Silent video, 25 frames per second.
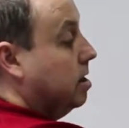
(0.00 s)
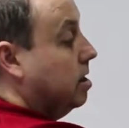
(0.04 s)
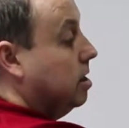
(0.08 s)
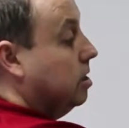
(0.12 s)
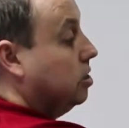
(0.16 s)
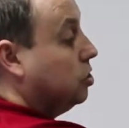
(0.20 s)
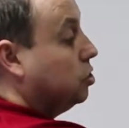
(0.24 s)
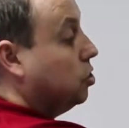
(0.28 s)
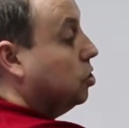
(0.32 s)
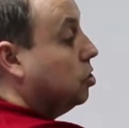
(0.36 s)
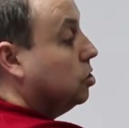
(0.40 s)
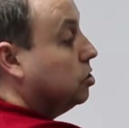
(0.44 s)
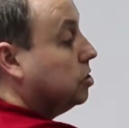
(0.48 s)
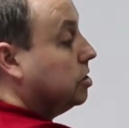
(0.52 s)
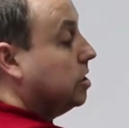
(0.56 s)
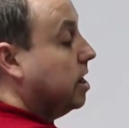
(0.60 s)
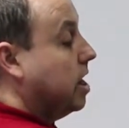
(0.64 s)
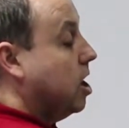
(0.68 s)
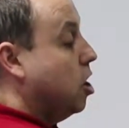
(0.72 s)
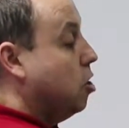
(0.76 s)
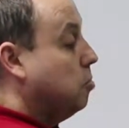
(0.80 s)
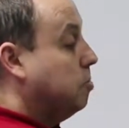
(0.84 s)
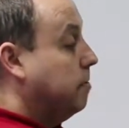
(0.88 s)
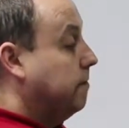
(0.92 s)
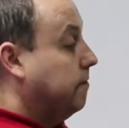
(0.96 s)
and it's gone on to the
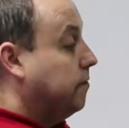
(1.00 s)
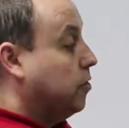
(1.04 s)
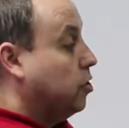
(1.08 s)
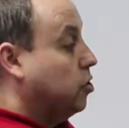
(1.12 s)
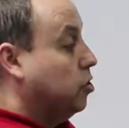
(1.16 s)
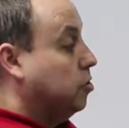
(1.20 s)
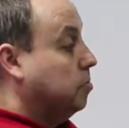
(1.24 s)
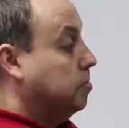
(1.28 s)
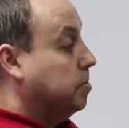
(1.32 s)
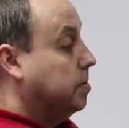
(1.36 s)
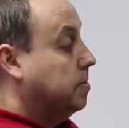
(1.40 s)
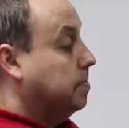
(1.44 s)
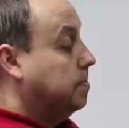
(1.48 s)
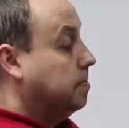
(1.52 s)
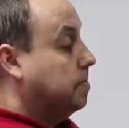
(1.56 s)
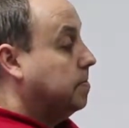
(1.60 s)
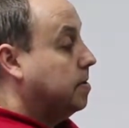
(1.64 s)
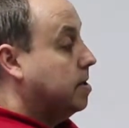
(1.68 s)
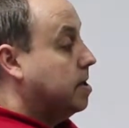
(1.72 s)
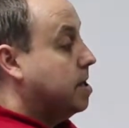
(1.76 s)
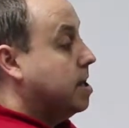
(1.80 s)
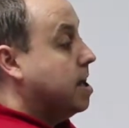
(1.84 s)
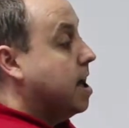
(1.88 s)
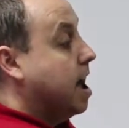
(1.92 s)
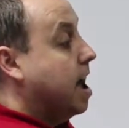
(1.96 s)
helping verb.
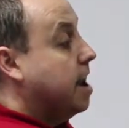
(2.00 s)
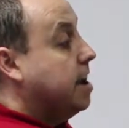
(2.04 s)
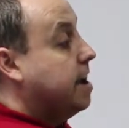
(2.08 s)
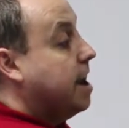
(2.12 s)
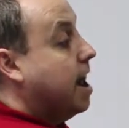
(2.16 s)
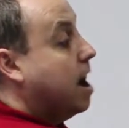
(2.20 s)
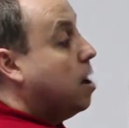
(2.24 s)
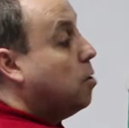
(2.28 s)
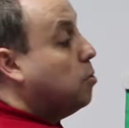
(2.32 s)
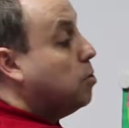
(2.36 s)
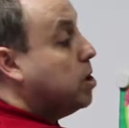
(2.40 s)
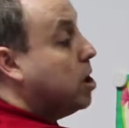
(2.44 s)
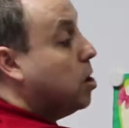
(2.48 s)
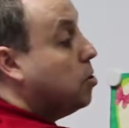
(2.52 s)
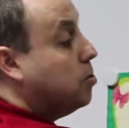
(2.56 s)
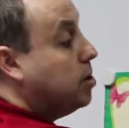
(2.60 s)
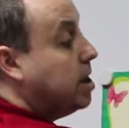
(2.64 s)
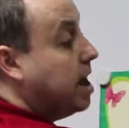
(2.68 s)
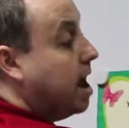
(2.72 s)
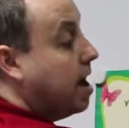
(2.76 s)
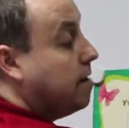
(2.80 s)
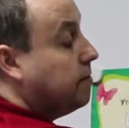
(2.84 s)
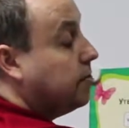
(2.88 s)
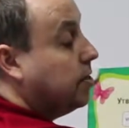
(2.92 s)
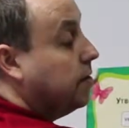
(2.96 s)
And now we
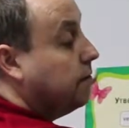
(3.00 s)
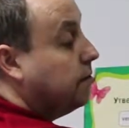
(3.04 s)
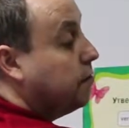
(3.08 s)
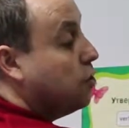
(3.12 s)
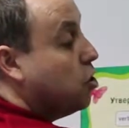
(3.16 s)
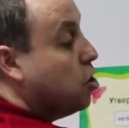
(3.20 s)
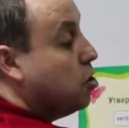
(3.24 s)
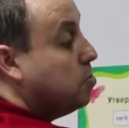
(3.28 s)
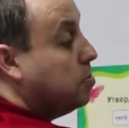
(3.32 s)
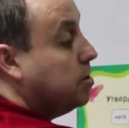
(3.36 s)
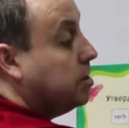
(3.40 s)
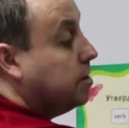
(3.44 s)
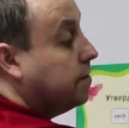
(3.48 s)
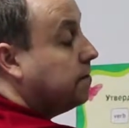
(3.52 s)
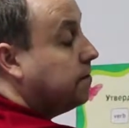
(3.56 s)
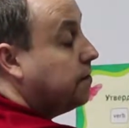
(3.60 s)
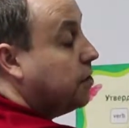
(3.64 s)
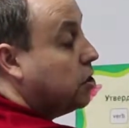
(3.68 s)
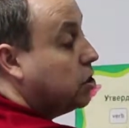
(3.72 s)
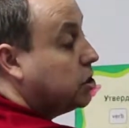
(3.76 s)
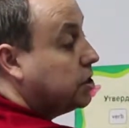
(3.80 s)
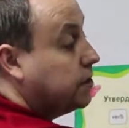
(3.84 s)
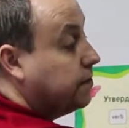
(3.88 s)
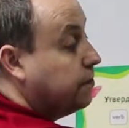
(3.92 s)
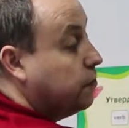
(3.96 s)
only have the verb in the
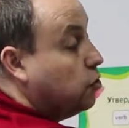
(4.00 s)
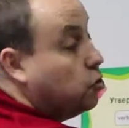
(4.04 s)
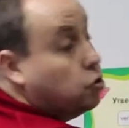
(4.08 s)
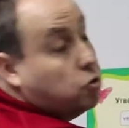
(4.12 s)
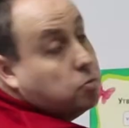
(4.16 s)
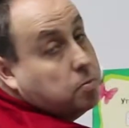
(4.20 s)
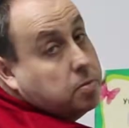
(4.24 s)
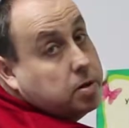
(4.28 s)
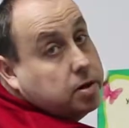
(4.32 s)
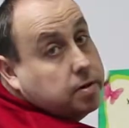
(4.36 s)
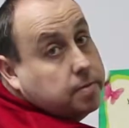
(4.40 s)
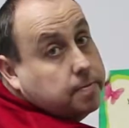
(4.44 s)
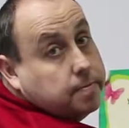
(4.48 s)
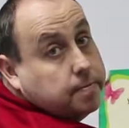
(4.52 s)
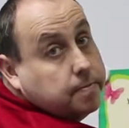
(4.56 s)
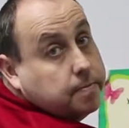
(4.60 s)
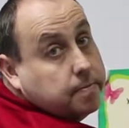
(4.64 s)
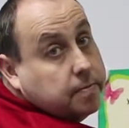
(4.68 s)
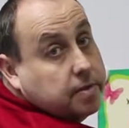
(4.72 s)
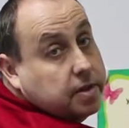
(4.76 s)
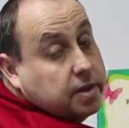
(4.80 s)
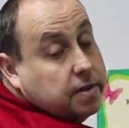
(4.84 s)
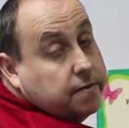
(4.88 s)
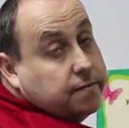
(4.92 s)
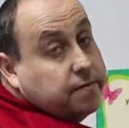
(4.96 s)
first form,
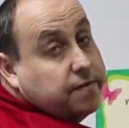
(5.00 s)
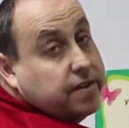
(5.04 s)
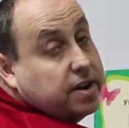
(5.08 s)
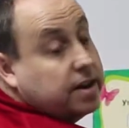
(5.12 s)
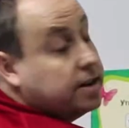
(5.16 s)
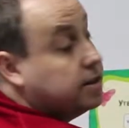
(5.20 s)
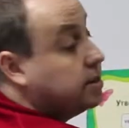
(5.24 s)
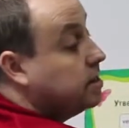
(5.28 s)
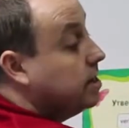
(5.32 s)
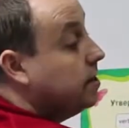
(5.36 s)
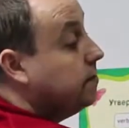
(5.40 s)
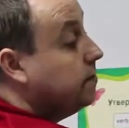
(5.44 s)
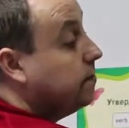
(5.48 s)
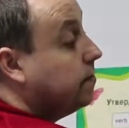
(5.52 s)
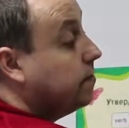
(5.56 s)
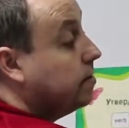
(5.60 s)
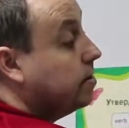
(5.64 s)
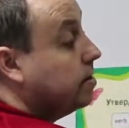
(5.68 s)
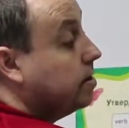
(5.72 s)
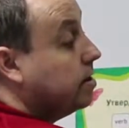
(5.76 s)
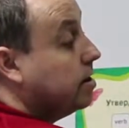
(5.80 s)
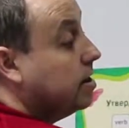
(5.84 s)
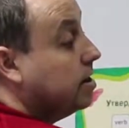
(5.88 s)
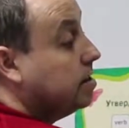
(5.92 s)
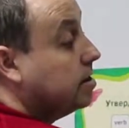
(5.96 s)
the infinitive,
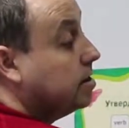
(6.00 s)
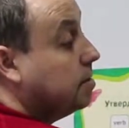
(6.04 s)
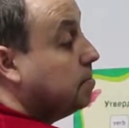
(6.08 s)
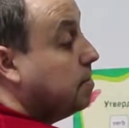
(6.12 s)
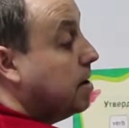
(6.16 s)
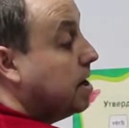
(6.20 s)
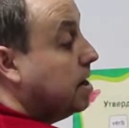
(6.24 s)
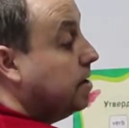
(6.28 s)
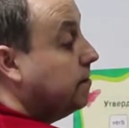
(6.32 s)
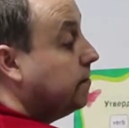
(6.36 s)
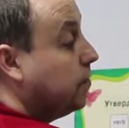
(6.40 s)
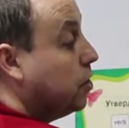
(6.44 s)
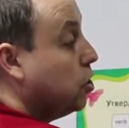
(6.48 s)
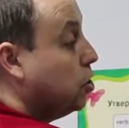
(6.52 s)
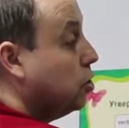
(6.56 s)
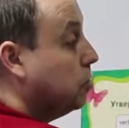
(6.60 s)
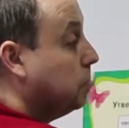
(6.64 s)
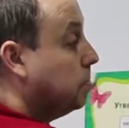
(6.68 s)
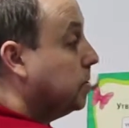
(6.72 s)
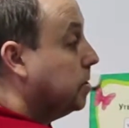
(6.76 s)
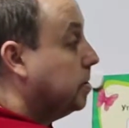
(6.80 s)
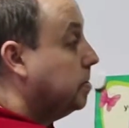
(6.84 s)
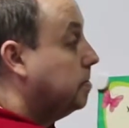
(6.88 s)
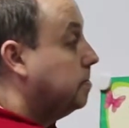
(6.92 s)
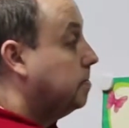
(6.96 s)
as the main
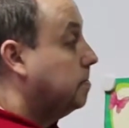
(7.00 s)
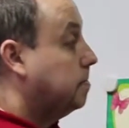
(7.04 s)
verb.